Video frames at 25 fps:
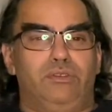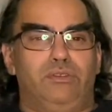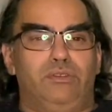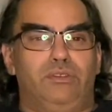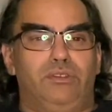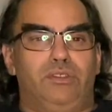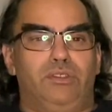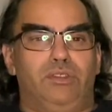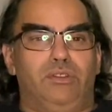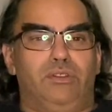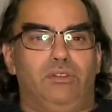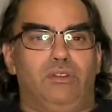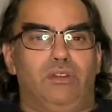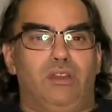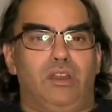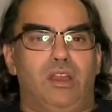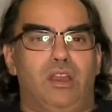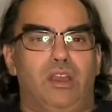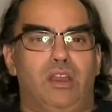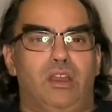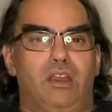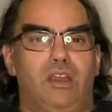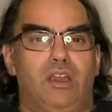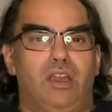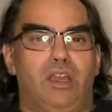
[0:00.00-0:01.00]

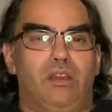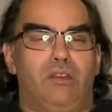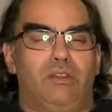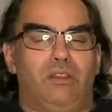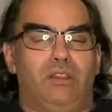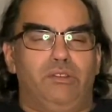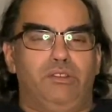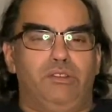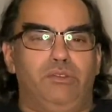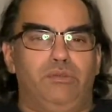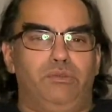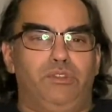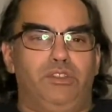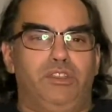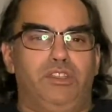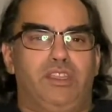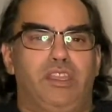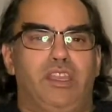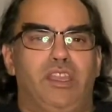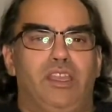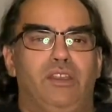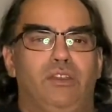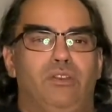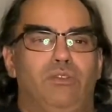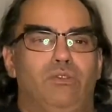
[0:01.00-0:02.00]
how you
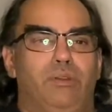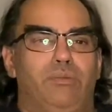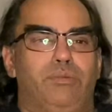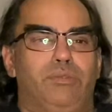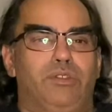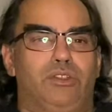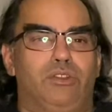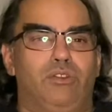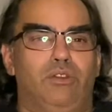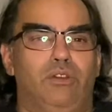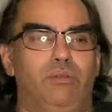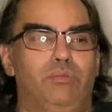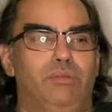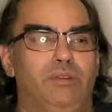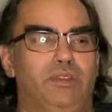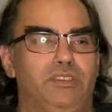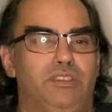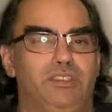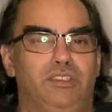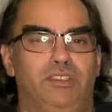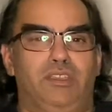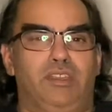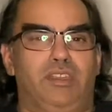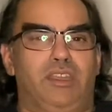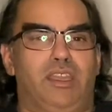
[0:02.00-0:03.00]
can't go up to Qobuz
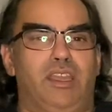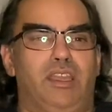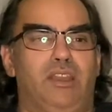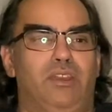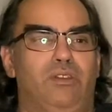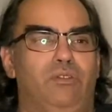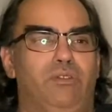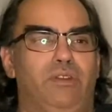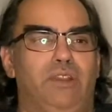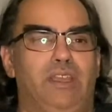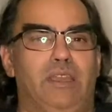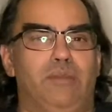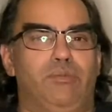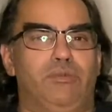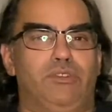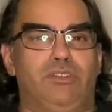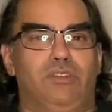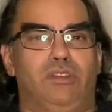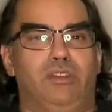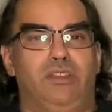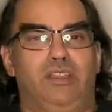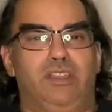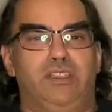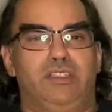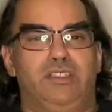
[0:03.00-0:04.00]
and you can't go to
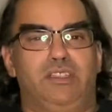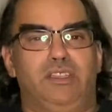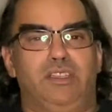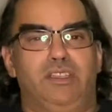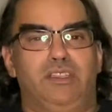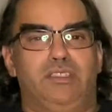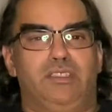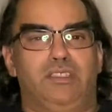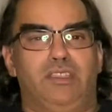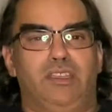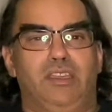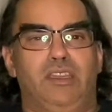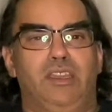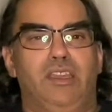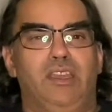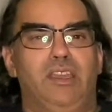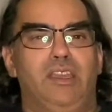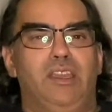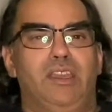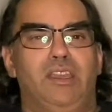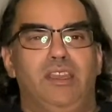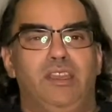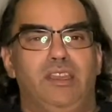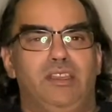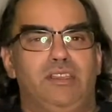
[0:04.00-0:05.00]
Amazon HD and say
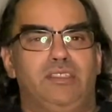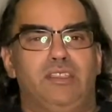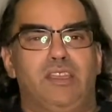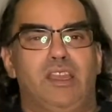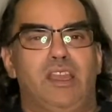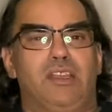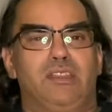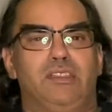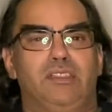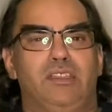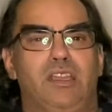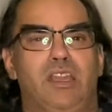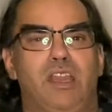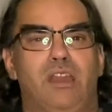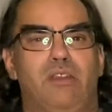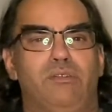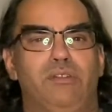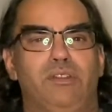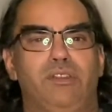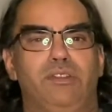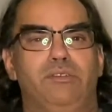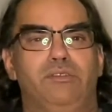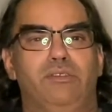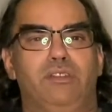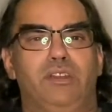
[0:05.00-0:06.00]
exactly how are
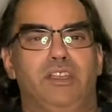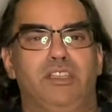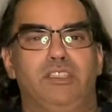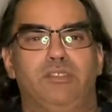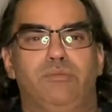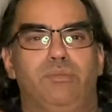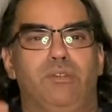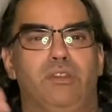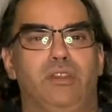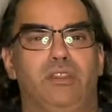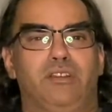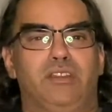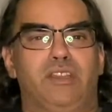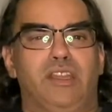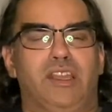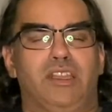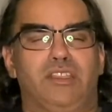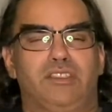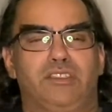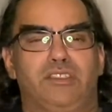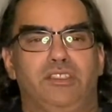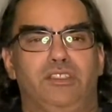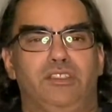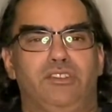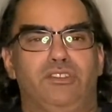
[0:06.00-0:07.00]
you guys
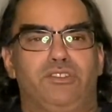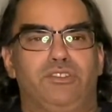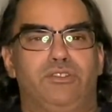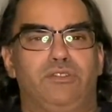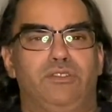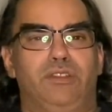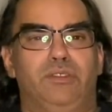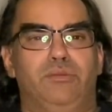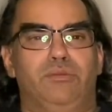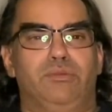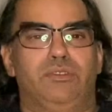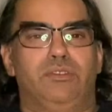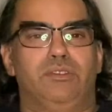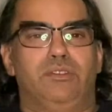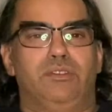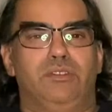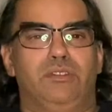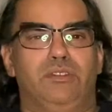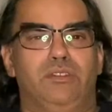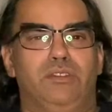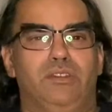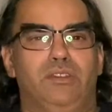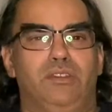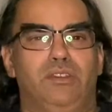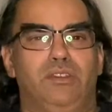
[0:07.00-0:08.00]
broadcasting your streams.
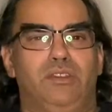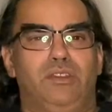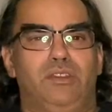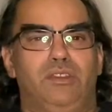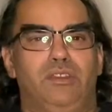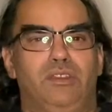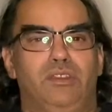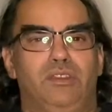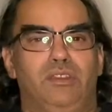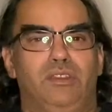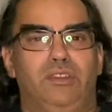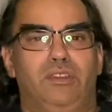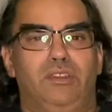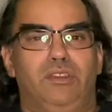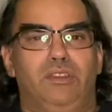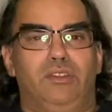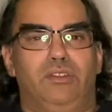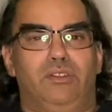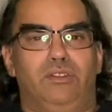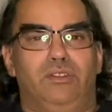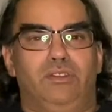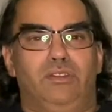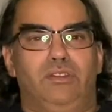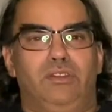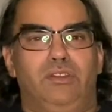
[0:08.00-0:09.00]

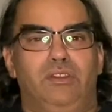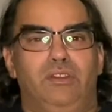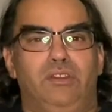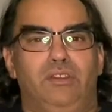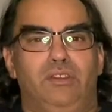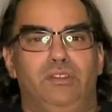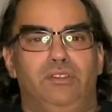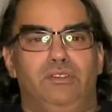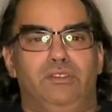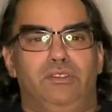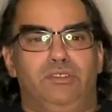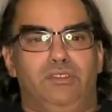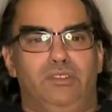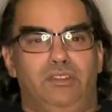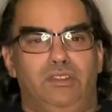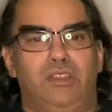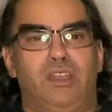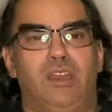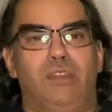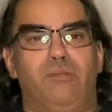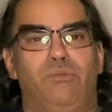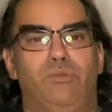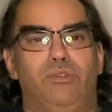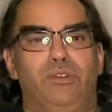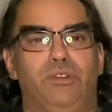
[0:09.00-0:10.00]
There's a
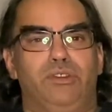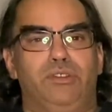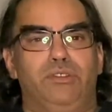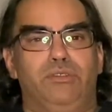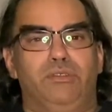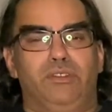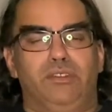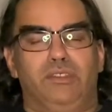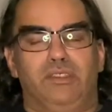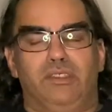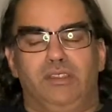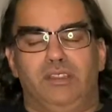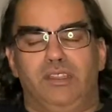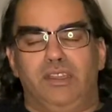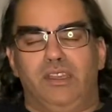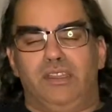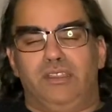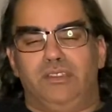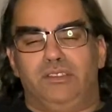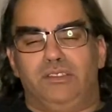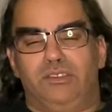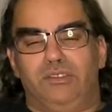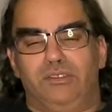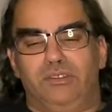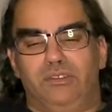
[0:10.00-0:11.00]
lot more to it than
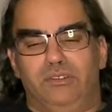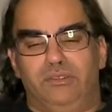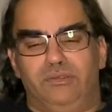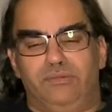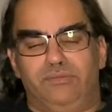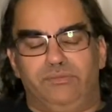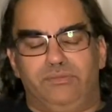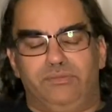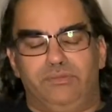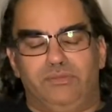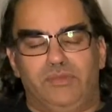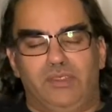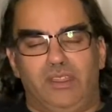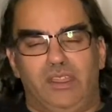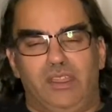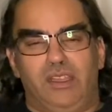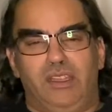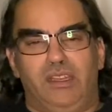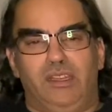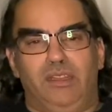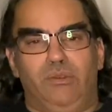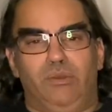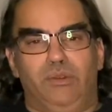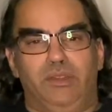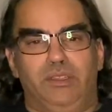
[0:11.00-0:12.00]
that. So at
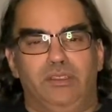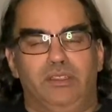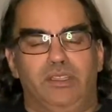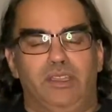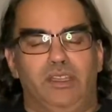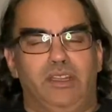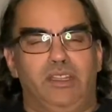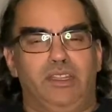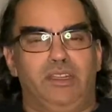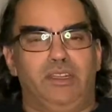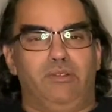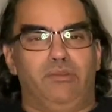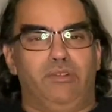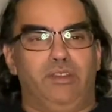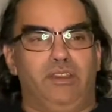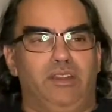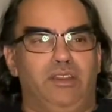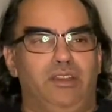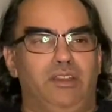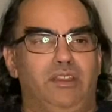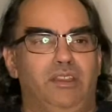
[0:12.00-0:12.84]
any rate,